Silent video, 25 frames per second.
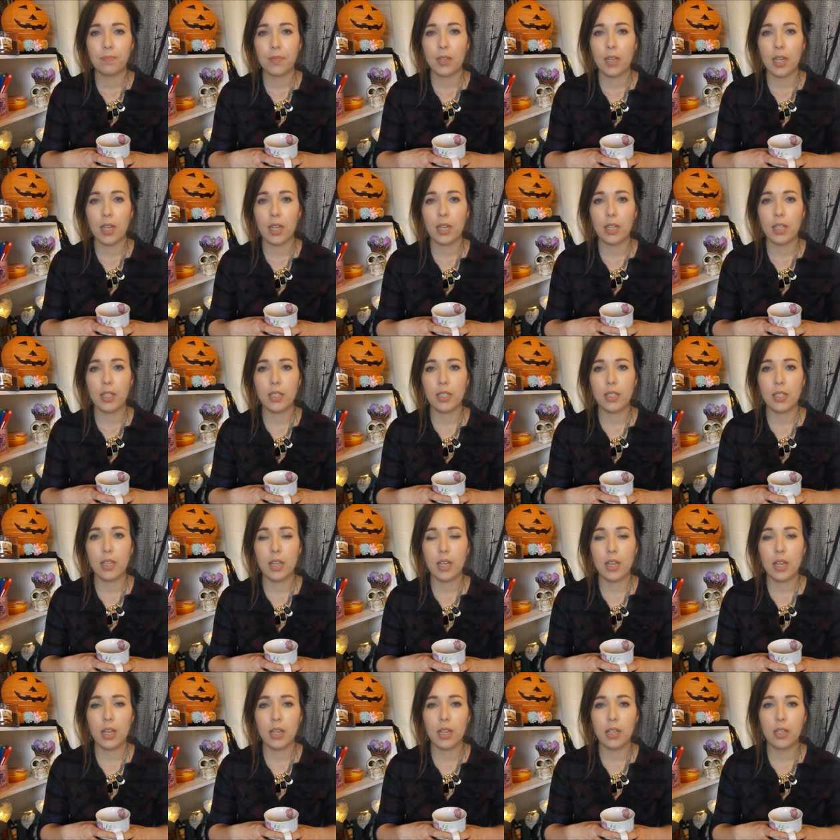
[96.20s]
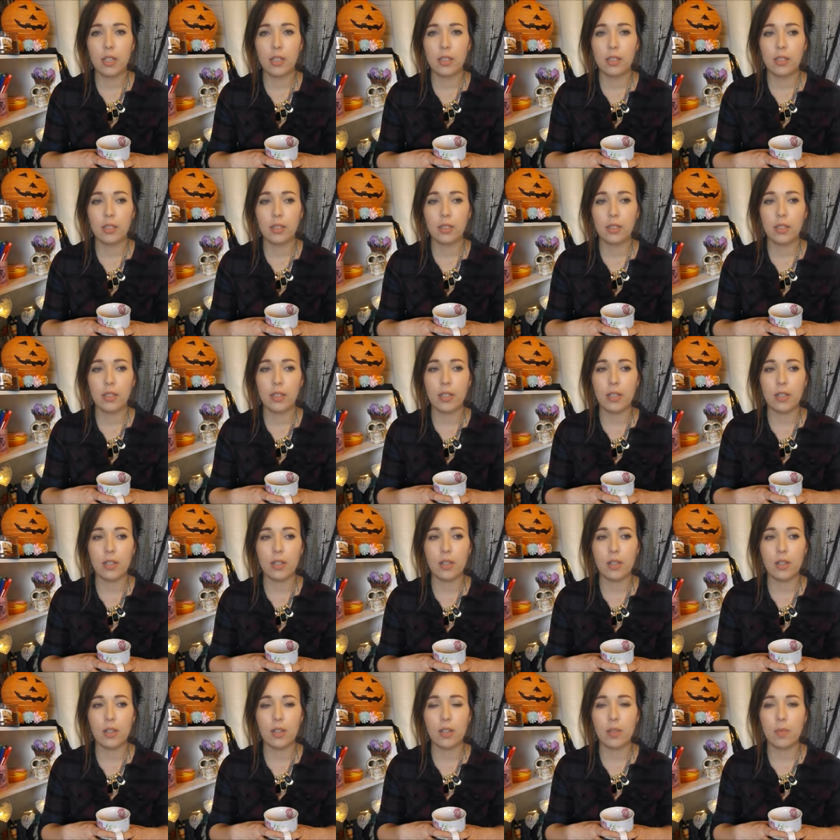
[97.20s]
and
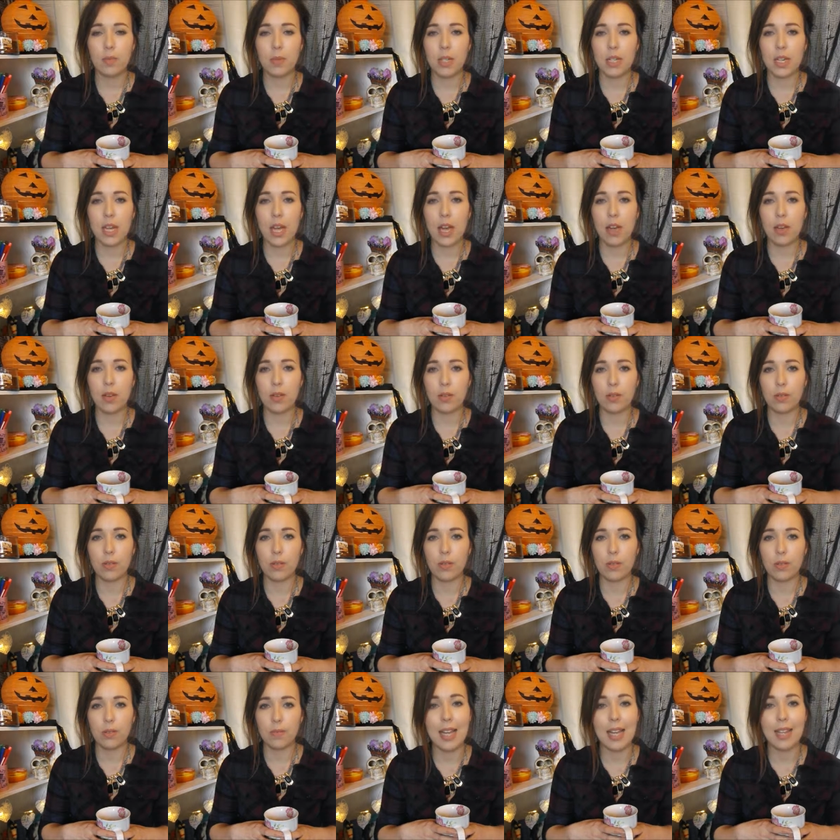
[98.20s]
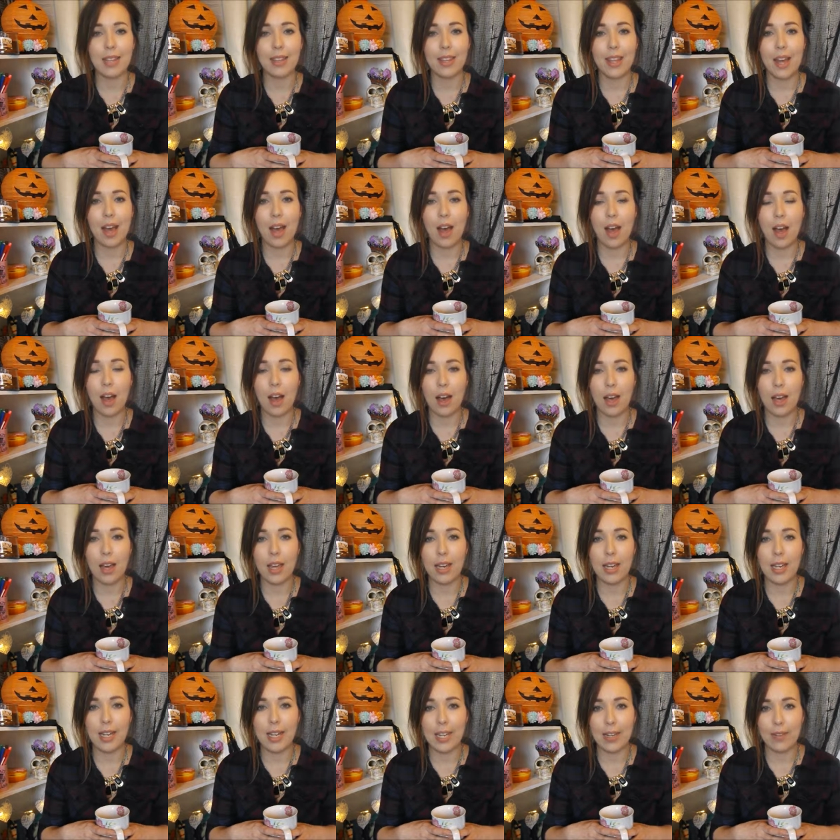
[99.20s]
listen to my tales. That
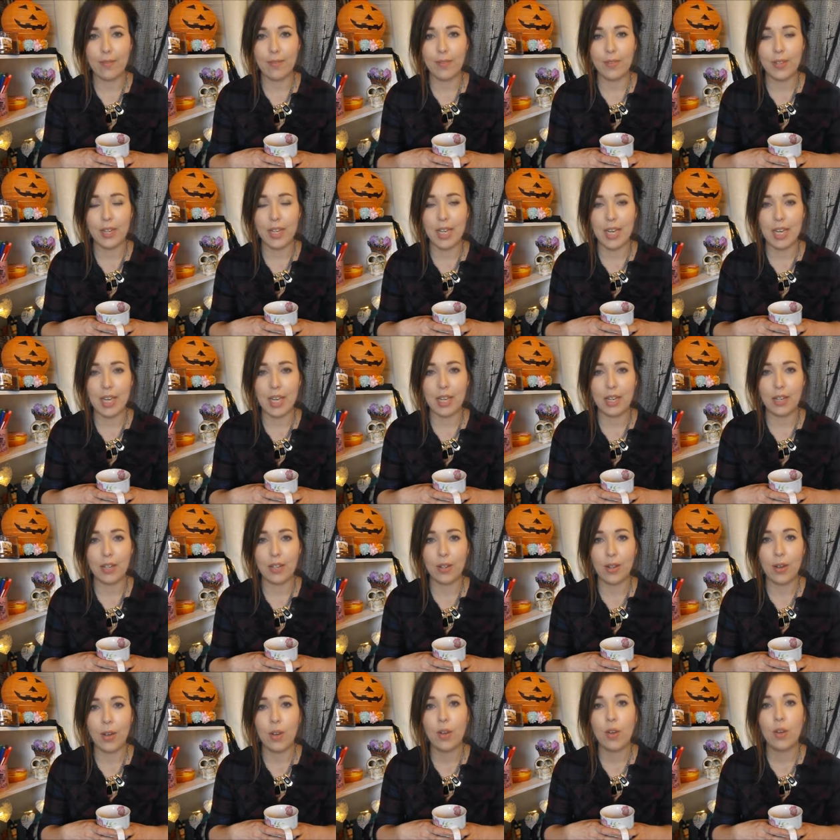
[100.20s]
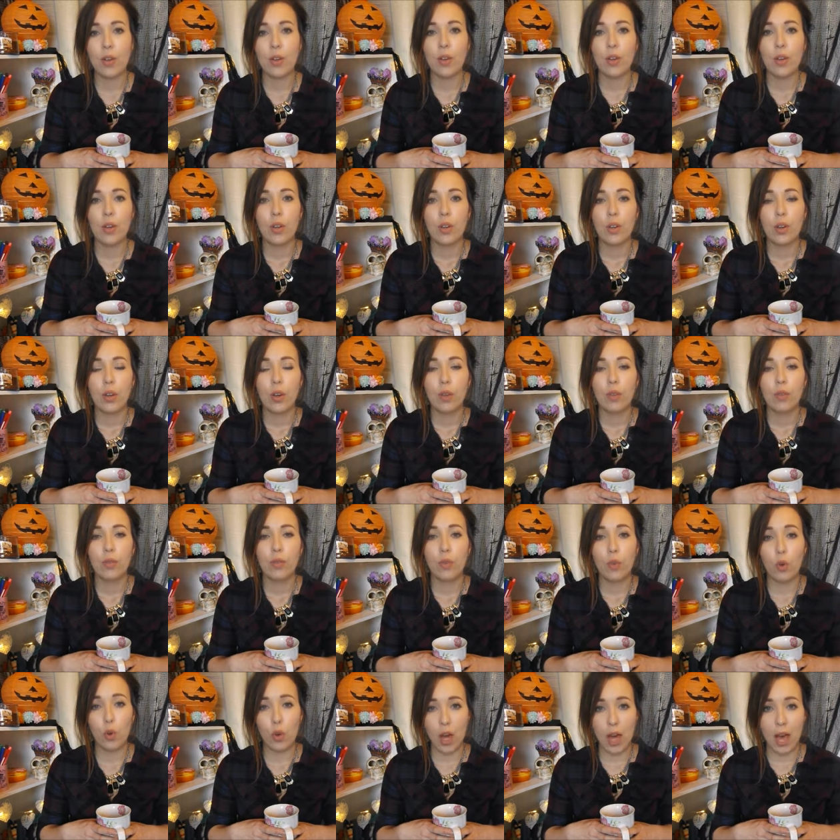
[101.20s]
I lived in
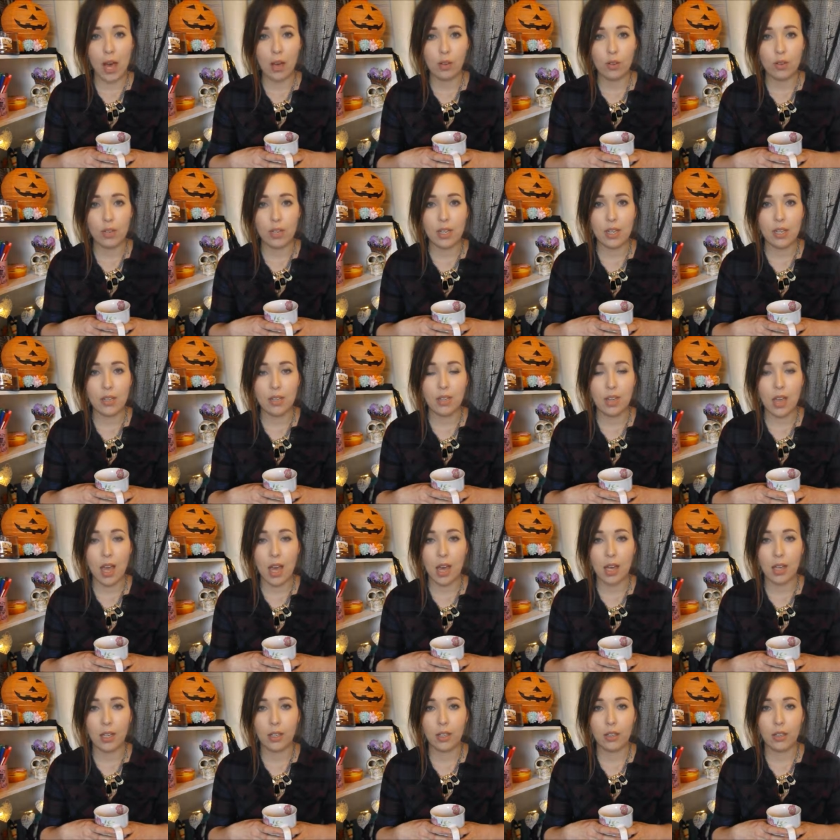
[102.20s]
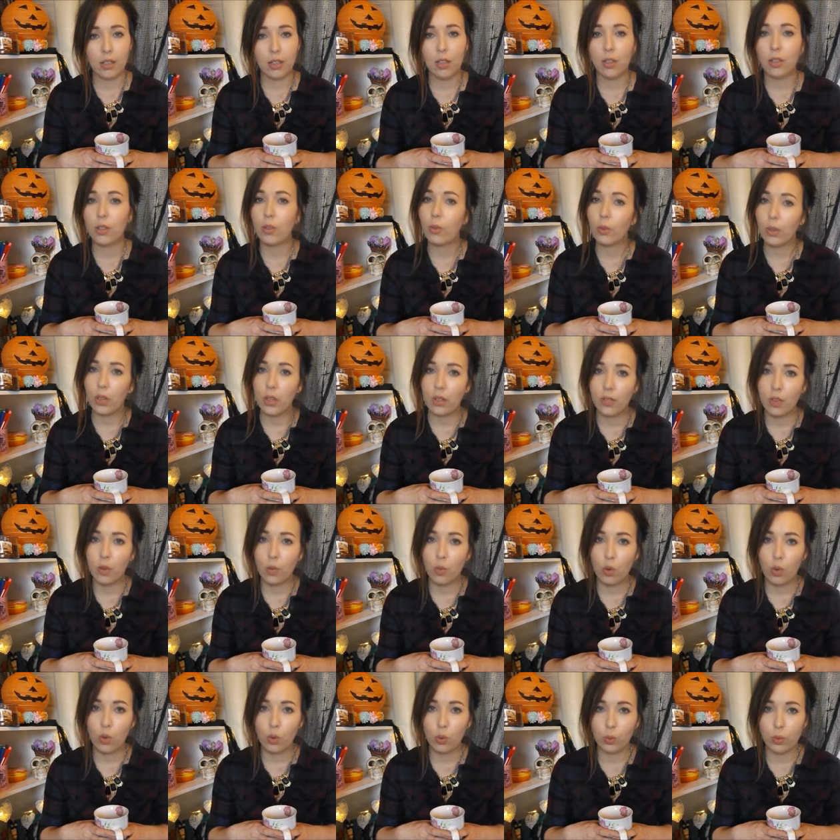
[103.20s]
4 houses and 3 of
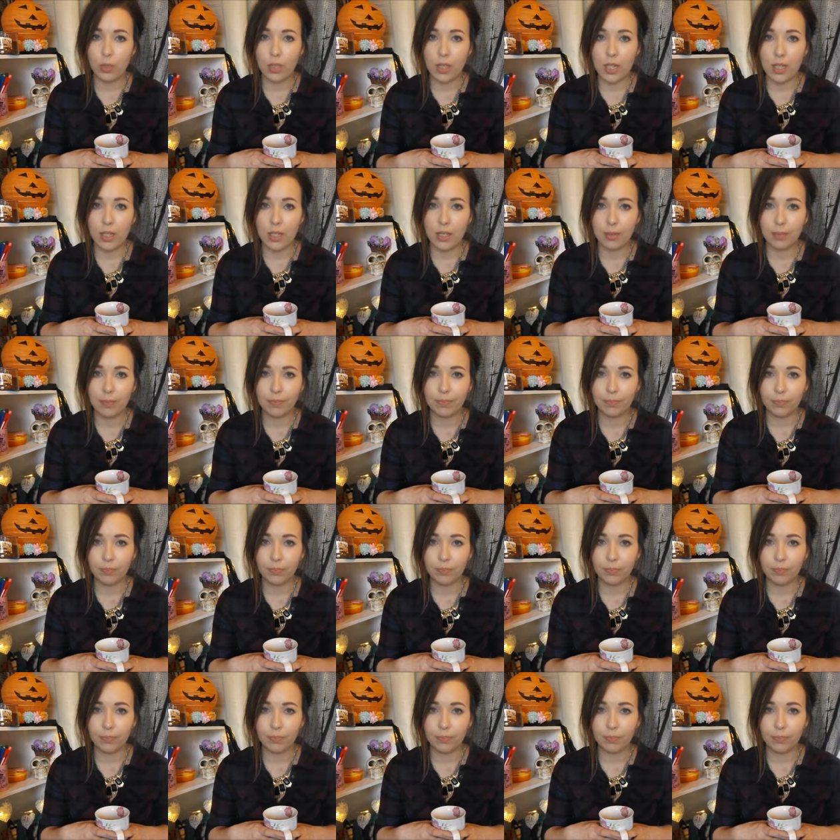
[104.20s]
them were haunted.